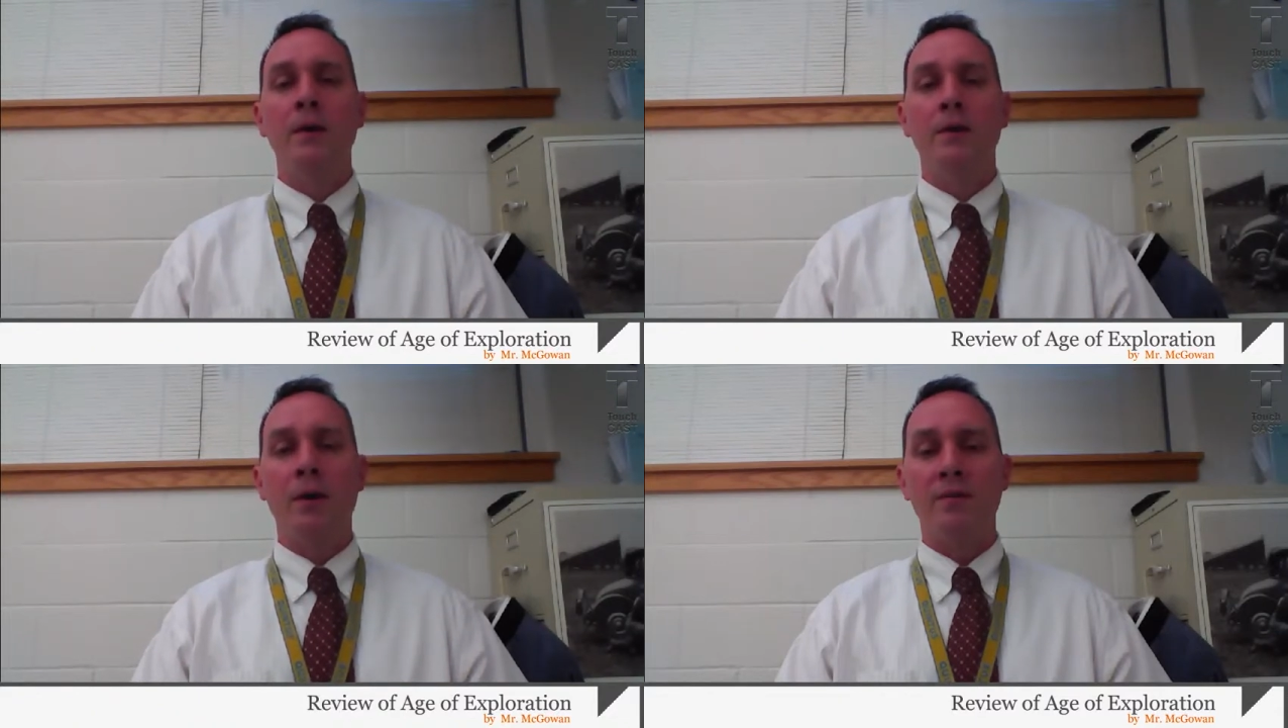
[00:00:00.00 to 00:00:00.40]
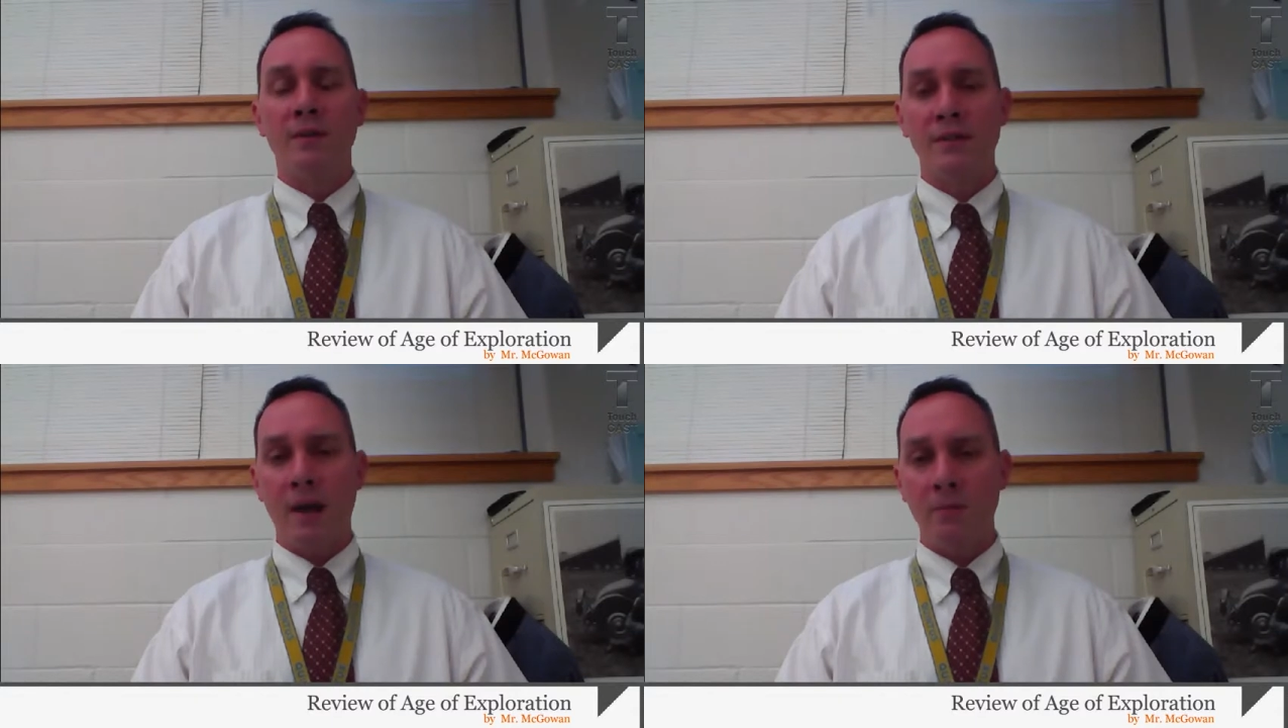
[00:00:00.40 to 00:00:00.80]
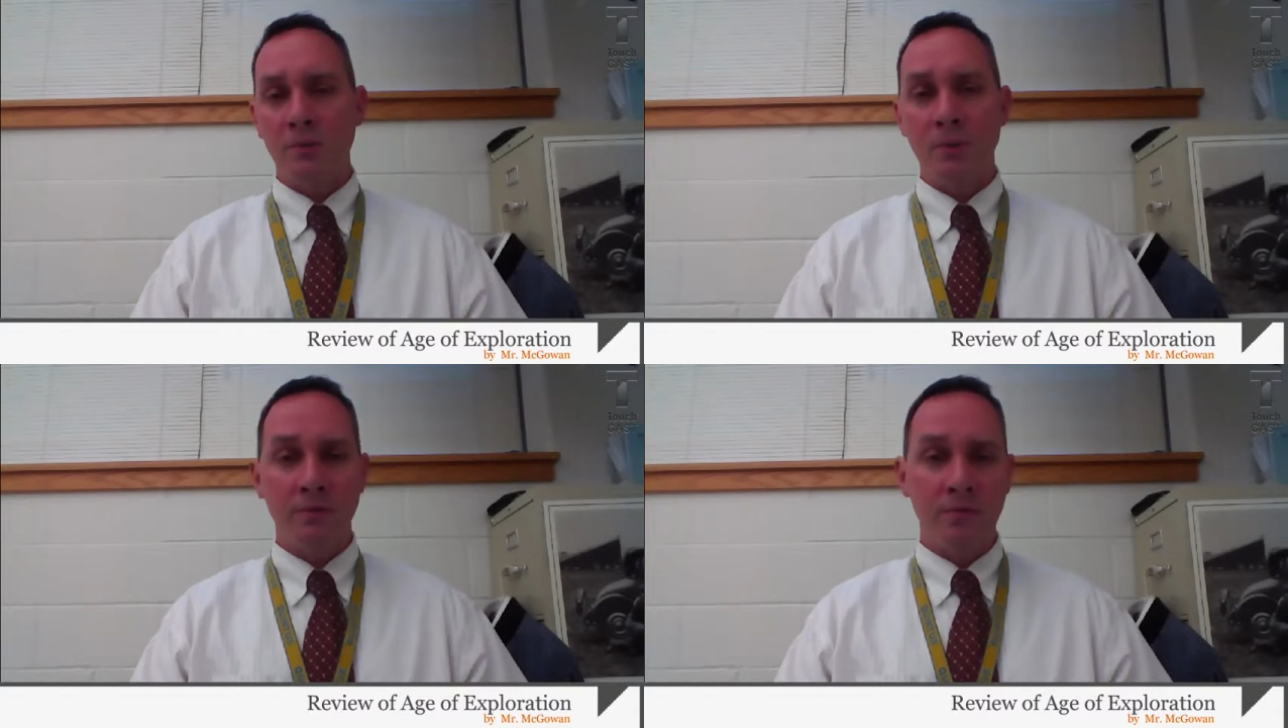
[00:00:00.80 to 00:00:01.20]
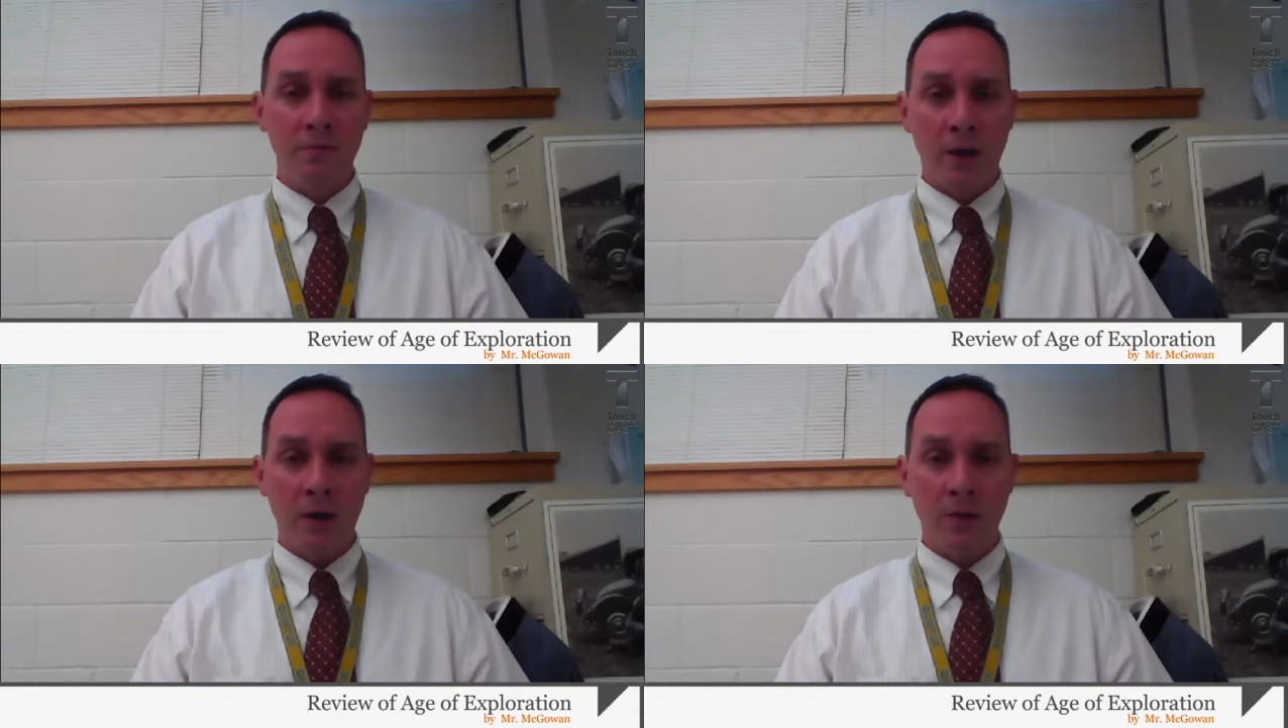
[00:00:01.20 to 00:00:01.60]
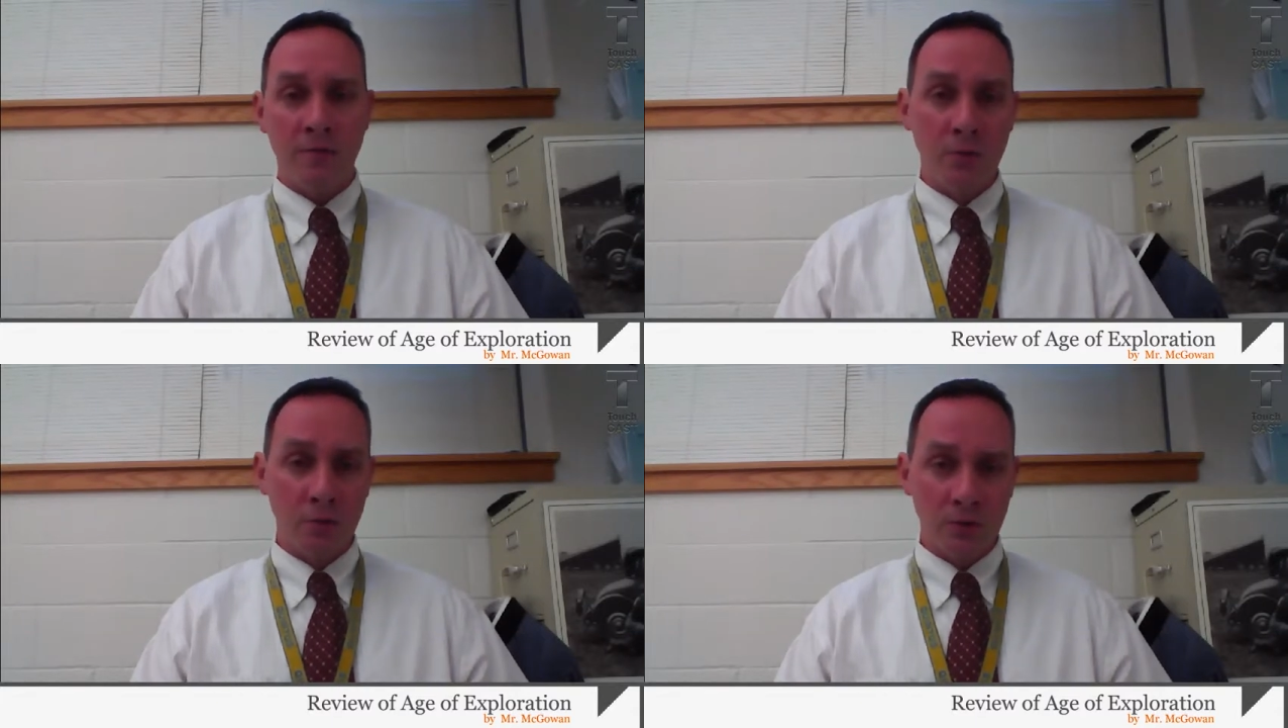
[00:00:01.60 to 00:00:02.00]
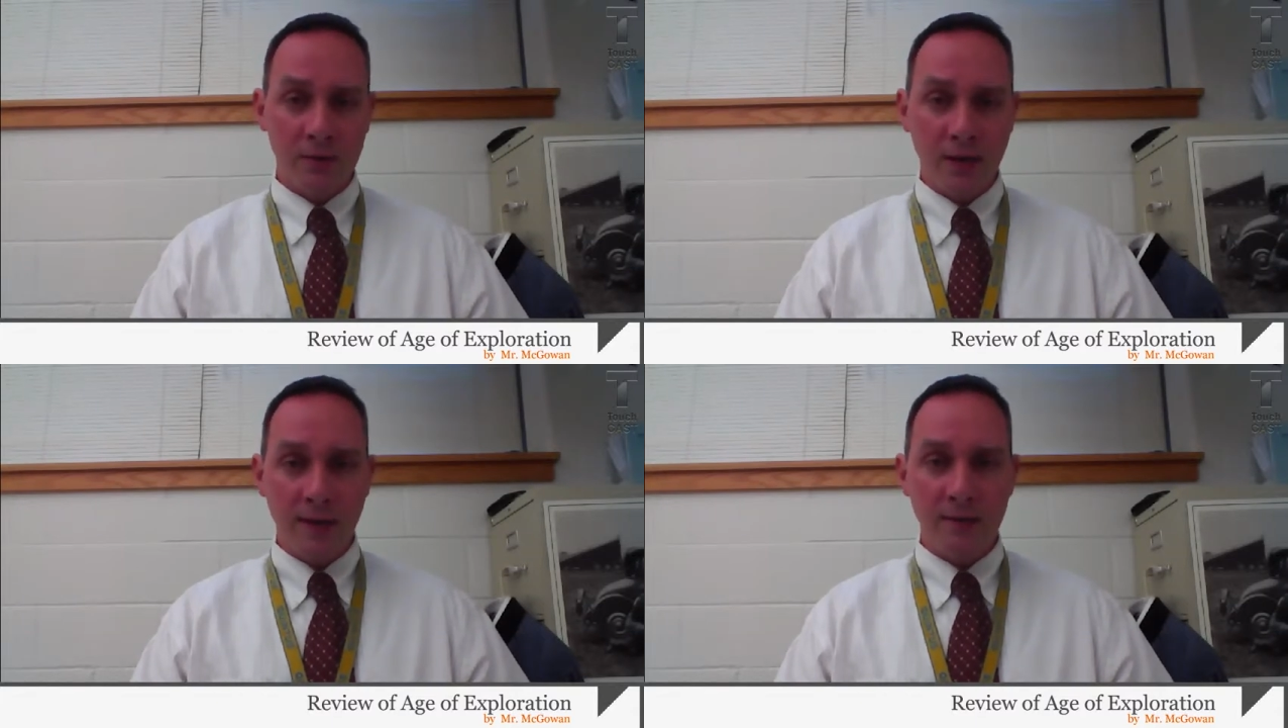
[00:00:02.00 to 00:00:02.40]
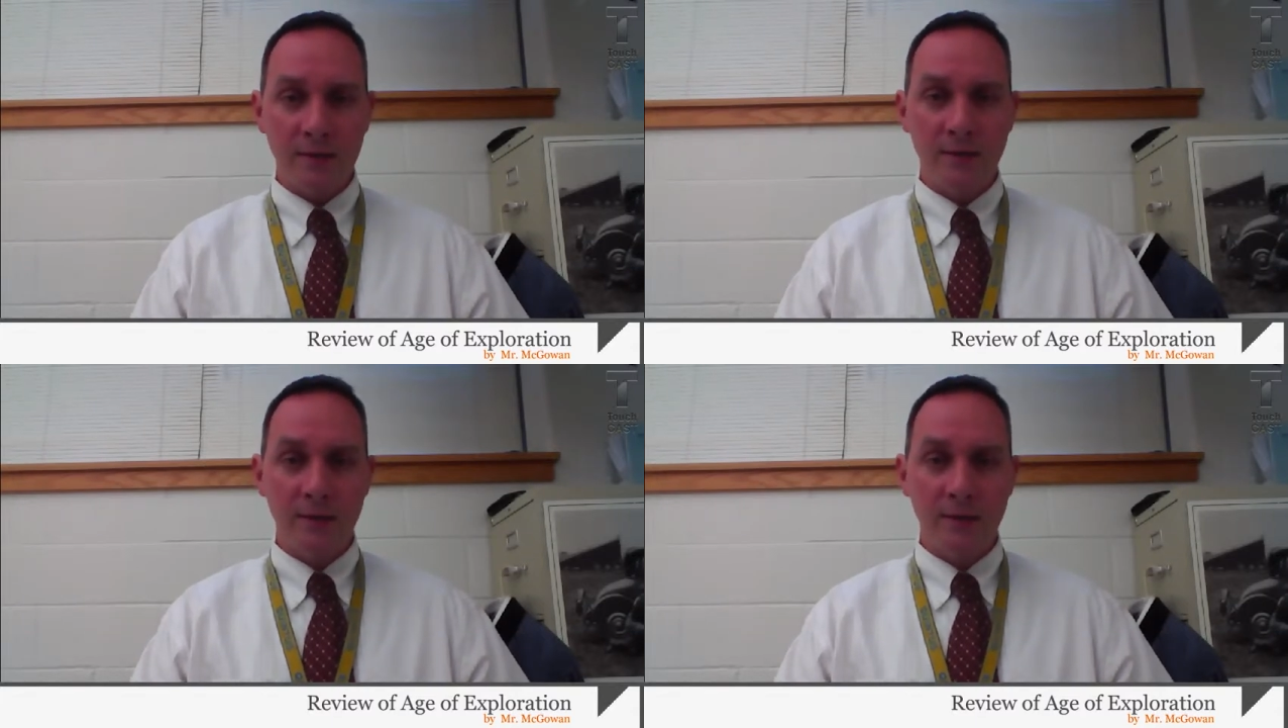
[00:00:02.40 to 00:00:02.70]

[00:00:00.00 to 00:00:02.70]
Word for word: You had the establishment of uh, the feudal states.